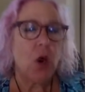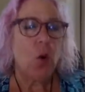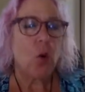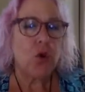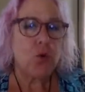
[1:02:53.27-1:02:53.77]

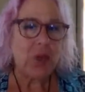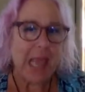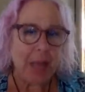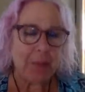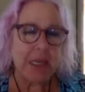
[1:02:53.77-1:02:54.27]
or you
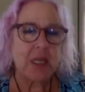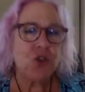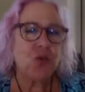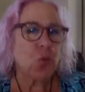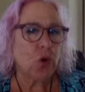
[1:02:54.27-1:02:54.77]
get
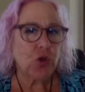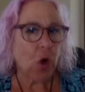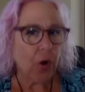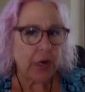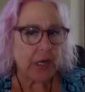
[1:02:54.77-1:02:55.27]
because you worked
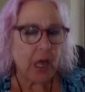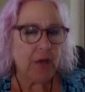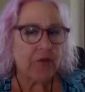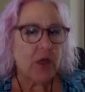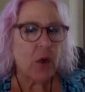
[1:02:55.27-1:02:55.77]
hard
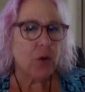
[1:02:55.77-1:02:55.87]
enough,